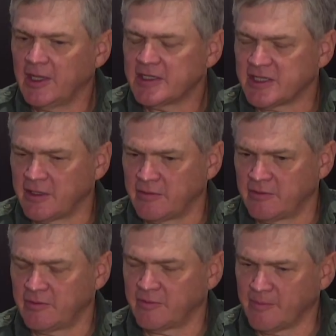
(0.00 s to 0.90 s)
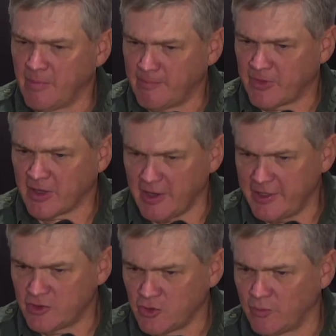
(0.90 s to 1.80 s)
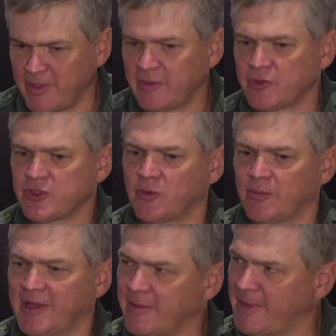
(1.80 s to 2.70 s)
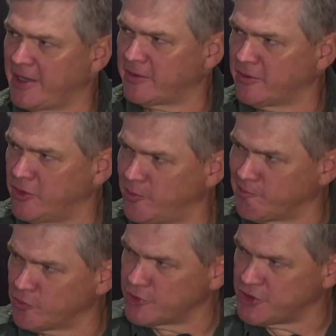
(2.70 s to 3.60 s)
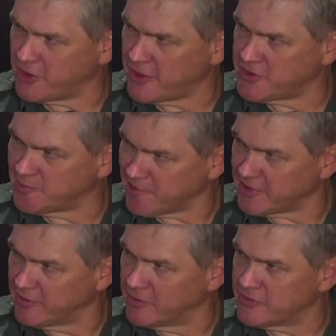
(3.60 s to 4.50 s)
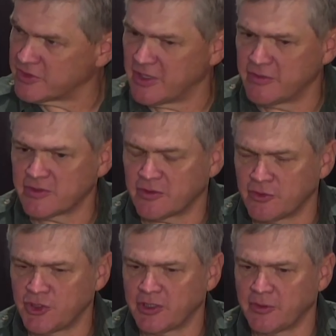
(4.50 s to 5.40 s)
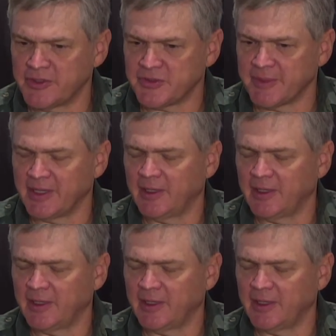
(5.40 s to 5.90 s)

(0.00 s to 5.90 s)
So the guy who taught me was taught by the man who brought judo to Britain, who's who's Gunji Koizumi,